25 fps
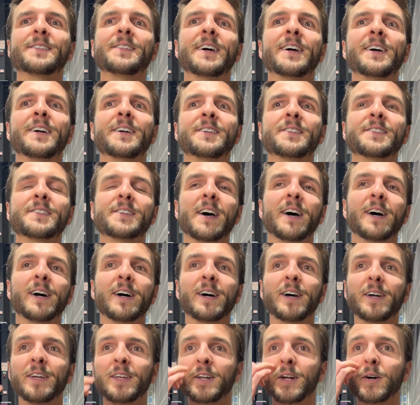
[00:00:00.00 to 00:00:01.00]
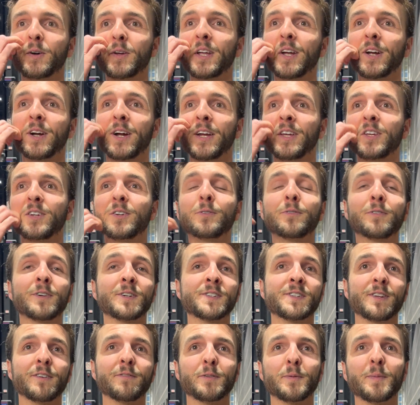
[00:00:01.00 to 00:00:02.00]
There's, here at
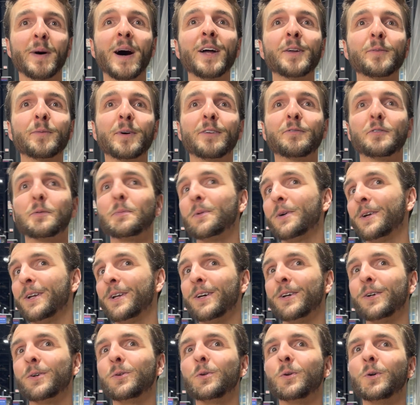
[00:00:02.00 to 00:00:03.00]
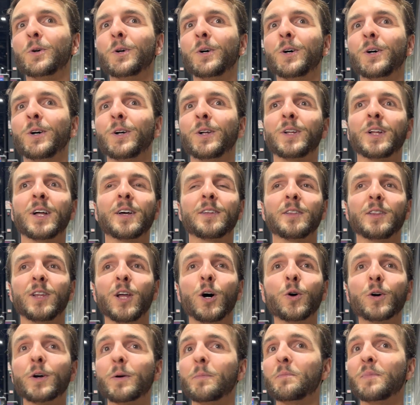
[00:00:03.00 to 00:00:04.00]
University of Vermont, we have a pretty cool
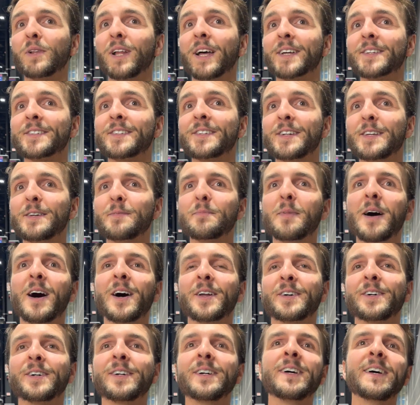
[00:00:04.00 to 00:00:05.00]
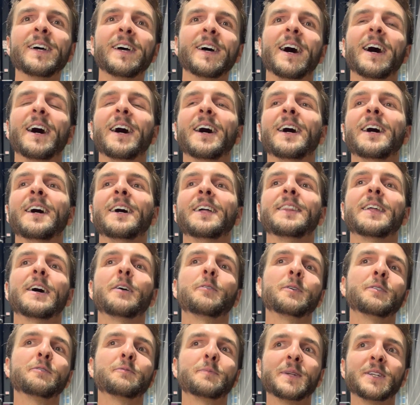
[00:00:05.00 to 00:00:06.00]
low complexity model that
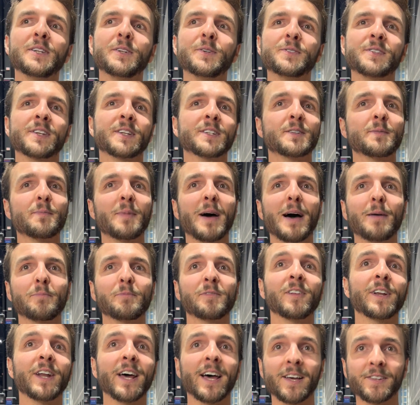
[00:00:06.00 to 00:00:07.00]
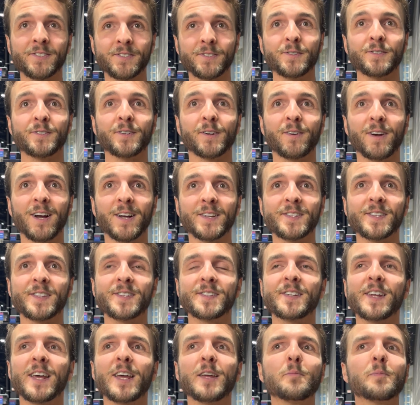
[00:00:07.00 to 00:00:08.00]
we've been using to map flood hazards across the
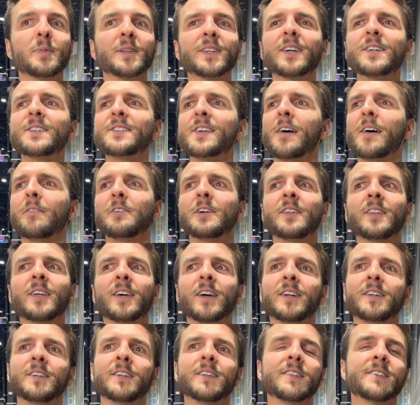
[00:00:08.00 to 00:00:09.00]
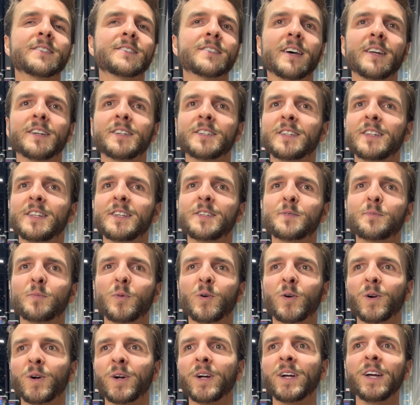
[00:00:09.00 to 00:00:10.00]
state. But there's everything under the sun to these
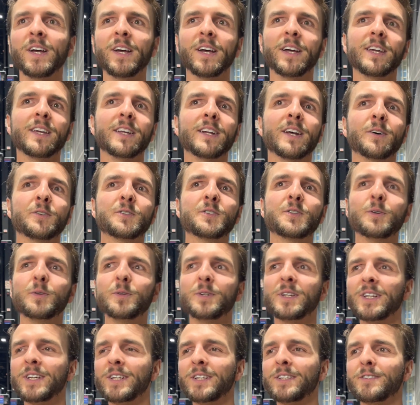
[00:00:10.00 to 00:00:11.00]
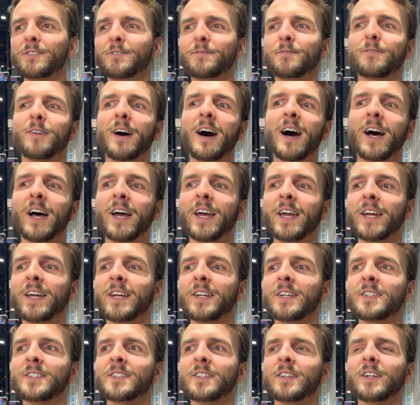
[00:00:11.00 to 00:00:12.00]
more, 2D
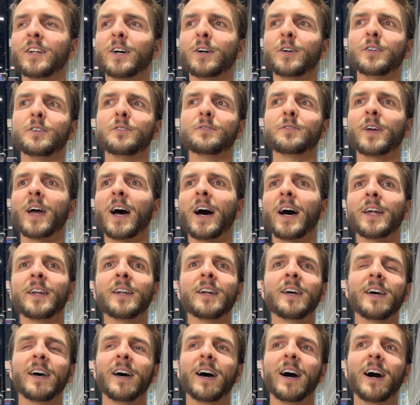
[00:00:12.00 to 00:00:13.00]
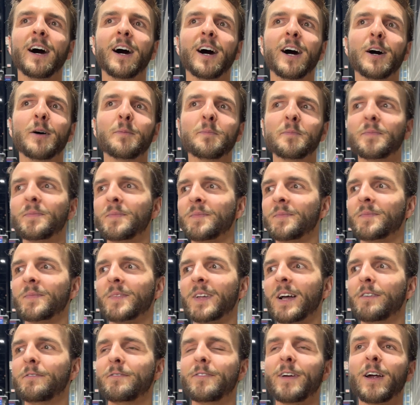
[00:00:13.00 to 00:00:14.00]
defined, you've got
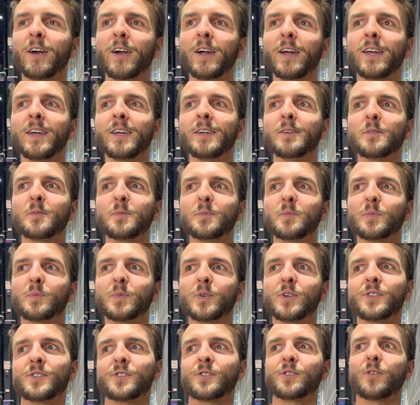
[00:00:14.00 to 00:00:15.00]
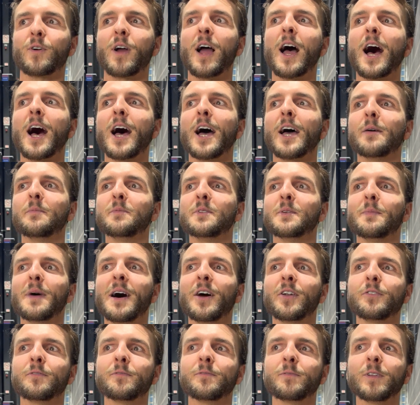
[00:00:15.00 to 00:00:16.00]
a very prescribed
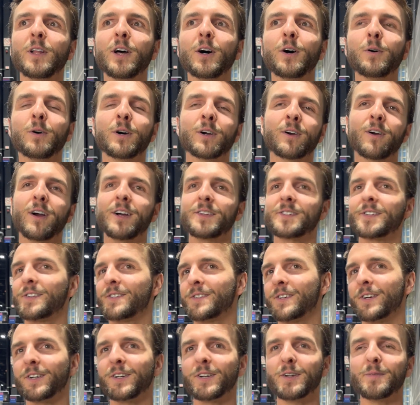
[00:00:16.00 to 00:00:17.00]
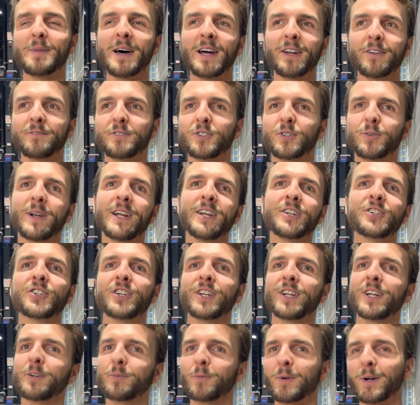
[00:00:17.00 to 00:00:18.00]
amount of flow across a certain amount of
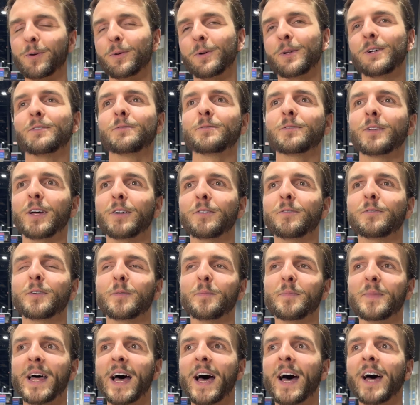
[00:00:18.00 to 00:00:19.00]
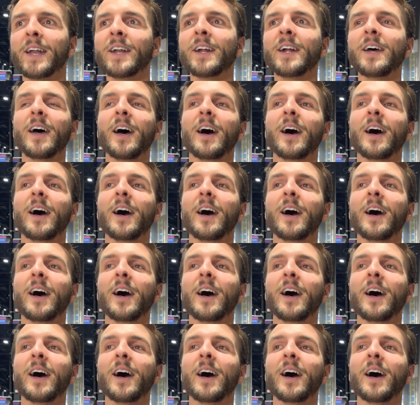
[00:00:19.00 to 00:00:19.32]
duration, and where will it flood from that.